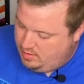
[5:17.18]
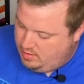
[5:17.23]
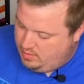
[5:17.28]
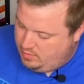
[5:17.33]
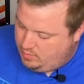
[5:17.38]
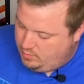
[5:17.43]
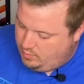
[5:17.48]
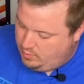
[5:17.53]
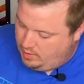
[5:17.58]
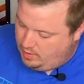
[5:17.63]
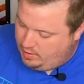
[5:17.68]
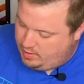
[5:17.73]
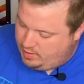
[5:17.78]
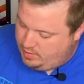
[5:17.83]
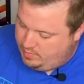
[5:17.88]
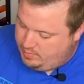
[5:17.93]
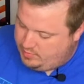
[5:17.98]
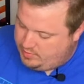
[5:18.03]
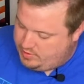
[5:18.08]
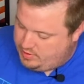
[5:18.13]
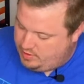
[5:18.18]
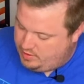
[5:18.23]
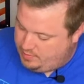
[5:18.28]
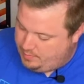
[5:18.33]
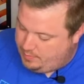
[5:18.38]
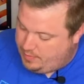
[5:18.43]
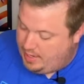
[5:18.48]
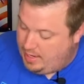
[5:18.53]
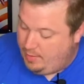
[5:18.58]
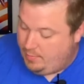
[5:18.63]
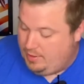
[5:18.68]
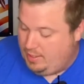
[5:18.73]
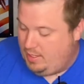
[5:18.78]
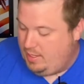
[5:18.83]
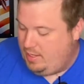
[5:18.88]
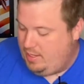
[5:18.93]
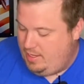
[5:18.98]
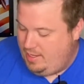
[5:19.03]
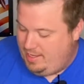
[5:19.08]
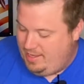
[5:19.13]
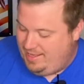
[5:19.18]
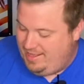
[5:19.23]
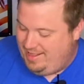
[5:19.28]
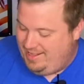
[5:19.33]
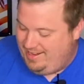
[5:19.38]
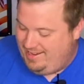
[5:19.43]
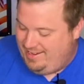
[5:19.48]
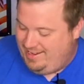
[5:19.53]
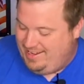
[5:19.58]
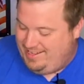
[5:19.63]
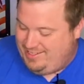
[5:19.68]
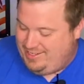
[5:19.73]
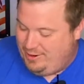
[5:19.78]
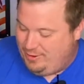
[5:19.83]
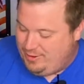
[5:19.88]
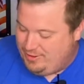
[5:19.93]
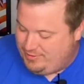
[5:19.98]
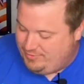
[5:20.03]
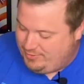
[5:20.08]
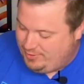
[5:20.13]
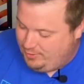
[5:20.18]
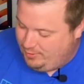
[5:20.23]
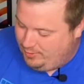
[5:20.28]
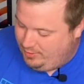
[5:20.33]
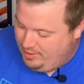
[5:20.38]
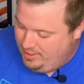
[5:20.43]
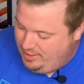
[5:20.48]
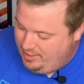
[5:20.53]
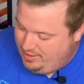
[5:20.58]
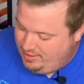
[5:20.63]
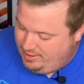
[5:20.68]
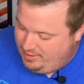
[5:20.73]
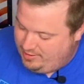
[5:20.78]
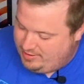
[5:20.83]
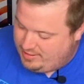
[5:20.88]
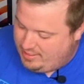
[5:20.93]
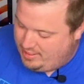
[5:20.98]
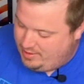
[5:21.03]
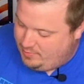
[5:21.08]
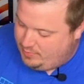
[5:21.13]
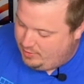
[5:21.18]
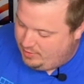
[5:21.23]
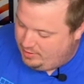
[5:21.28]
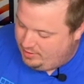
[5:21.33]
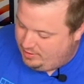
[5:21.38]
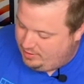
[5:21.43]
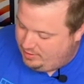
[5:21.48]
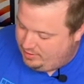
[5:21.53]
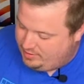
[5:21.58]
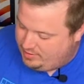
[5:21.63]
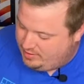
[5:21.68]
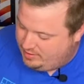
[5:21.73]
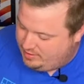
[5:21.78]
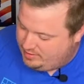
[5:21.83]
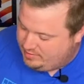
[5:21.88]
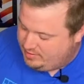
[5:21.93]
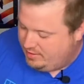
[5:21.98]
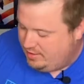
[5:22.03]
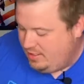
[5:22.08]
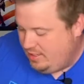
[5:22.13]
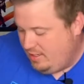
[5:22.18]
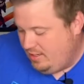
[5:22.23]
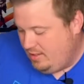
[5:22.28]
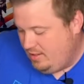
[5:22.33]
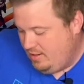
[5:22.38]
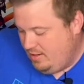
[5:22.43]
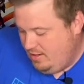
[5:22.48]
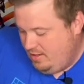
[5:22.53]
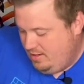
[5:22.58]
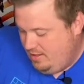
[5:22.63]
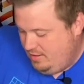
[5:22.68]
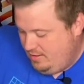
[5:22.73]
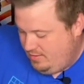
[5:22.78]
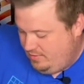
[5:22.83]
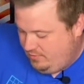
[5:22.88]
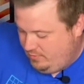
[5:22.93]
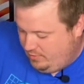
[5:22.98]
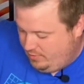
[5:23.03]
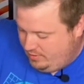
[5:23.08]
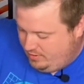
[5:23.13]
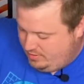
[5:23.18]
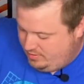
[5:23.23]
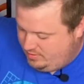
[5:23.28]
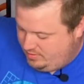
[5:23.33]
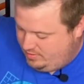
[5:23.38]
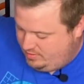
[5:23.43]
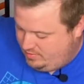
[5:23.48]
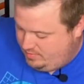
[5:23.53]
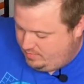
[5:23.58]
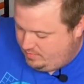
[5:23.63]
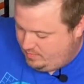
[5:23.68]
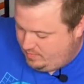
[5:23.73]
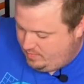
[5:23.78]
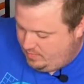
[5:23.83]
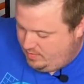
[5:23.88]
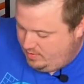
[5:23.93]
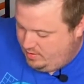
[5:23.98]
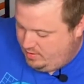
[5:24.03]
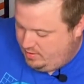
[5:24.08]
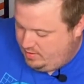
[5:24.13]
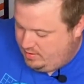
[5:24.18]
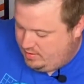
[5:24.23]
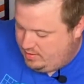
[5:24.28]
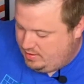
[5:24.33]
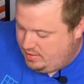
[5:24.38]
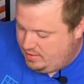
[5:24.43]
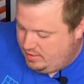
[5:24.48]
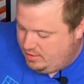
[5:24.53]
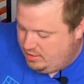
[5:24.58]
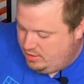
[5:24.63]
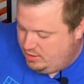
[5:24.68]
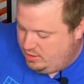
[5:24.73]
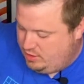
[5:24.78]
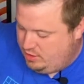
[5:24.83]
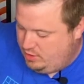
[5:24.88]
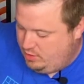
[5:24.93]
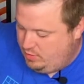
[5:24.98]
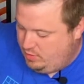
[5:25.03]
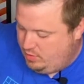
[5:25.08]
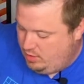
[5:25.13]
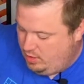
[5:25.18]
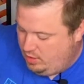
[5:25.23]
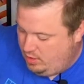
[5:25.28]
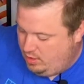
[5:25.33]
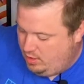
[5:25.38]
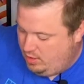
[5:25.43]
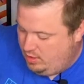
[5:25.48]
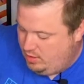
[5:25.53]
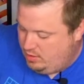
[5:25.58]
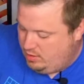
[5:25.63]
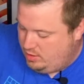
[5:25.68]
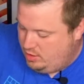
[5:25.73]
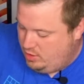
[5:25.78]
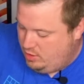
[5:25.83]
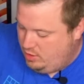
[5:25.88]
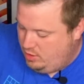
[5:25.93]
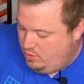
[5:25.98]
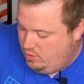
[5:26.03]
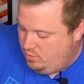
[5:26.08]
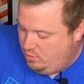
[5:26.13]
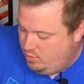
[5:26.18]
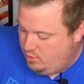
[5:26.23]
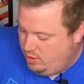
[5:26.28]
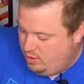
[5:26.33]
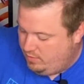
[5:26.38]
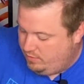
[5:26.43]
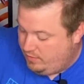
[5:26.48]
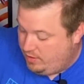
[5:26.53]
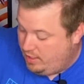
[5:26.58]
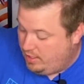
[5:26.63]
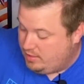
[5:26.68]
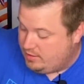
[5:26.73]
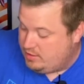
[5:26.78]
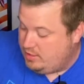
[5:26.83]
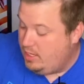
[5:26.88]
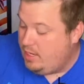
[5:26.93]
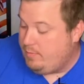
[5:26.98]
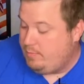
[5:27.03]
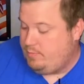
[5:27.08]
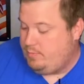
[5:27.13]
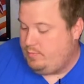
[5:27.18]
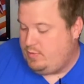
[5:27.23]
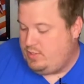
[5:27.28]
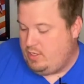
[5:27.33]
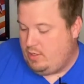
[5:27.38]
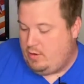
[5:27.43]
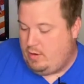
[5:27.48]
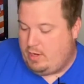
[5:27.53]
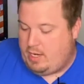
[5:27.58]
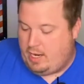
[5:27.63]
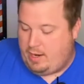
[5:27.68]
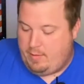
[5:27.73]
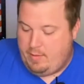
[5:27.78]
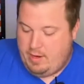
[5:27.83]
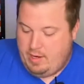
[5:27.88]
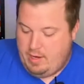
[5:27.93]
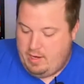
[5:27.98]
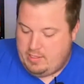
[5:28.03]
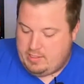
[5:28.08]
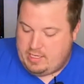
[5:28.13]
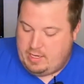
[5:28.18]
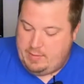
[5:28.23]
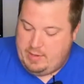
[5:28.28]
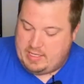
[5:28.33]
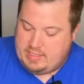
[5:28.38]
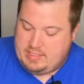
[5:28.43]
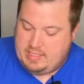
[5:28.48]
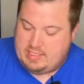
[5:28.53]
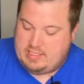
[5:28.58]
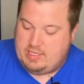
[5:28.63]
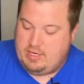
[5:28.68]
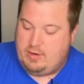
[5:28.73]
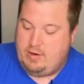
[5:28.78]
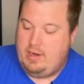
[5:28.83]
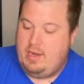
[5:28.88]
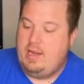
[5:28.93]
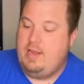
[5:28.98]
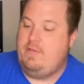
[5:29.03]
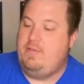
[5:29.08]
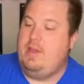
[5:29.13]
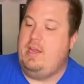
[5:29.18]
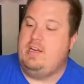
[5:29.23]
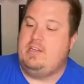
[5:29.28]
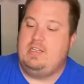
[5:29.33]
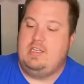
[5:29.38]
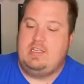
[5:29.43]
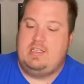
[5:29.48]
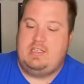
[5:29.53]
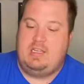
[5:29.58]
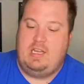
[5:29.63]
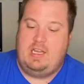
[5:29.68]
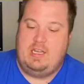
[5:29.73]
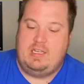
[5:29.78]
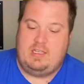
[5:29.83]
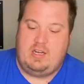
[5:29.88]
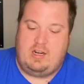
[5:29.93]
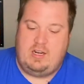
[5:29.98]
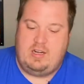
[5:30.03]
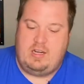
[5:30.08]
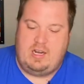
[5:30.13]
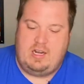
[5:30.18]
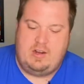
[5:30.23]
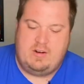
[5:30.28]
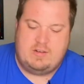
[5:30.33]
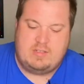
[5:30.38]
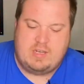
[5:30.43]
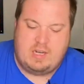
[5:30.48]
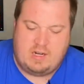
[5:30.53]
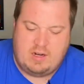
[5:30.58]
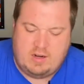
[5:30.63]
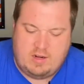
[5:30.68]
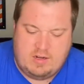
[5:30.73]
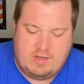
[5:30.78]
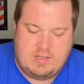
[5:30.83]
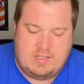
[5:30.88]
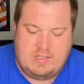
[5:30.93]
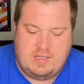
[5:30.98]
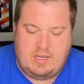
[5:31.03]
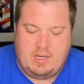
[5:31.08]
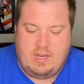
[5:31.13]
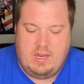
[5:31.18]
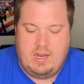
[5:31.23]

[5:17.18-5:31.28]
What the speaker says: Welcome to the Bamily. It's always cool. They always kind of put little things in here for it. Says you are the new one of us. Yep. Yeah. So okay. So that makes sense. So if you actually see, it's hard. I know it's kind of hard to see,